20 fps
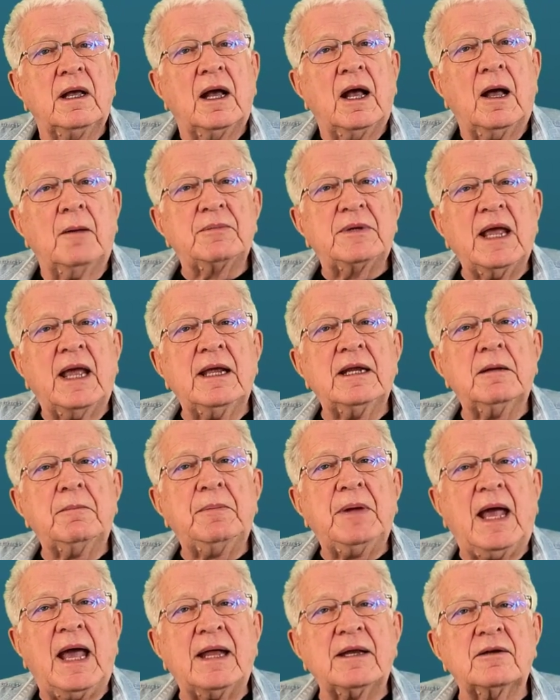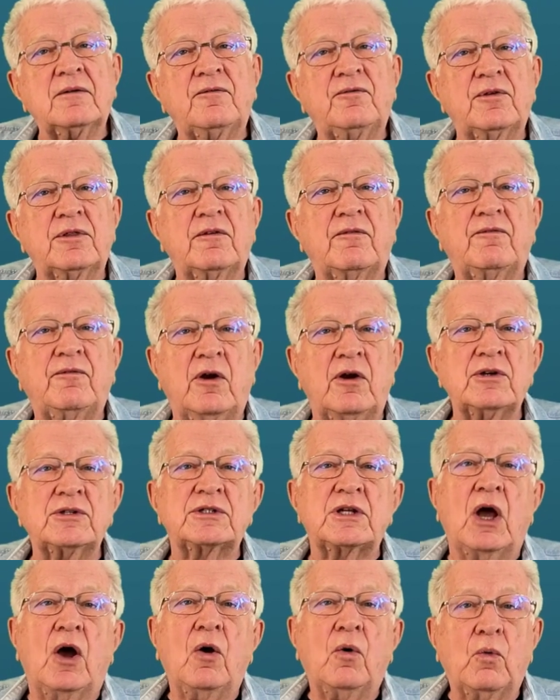obtained a patent for the
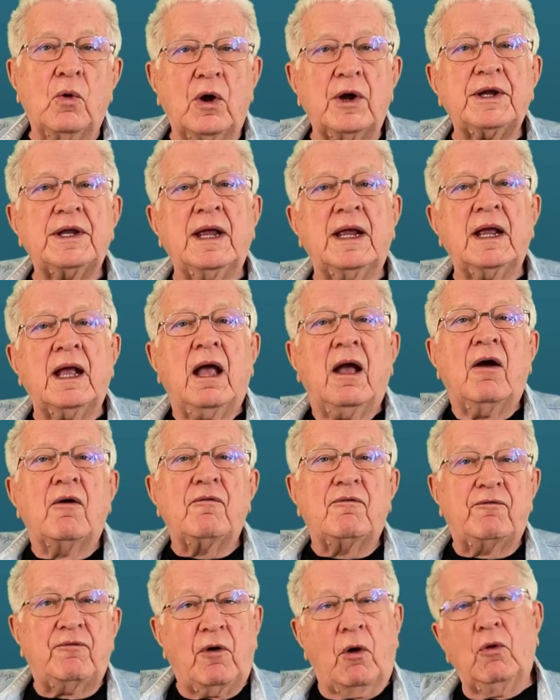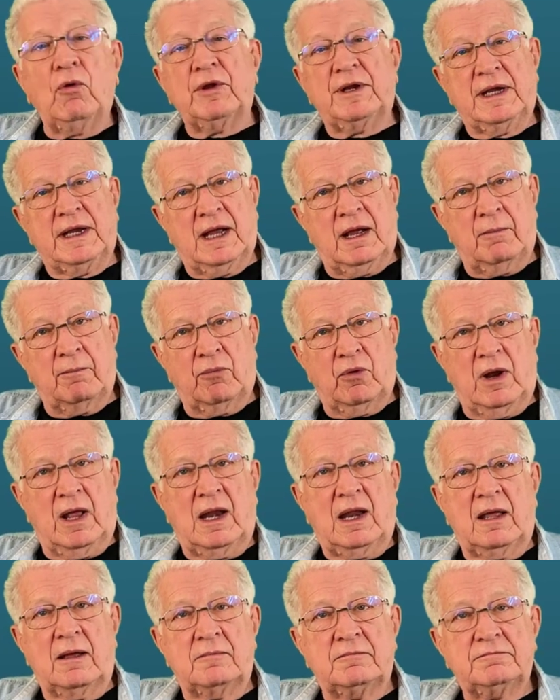first working folding
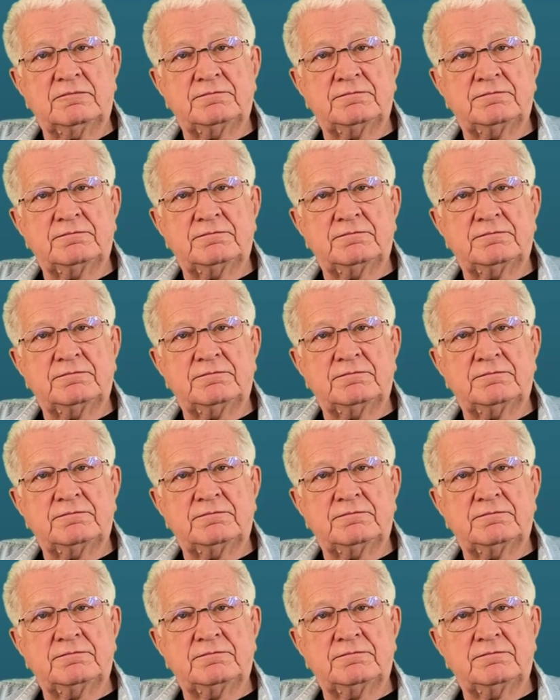umbrella.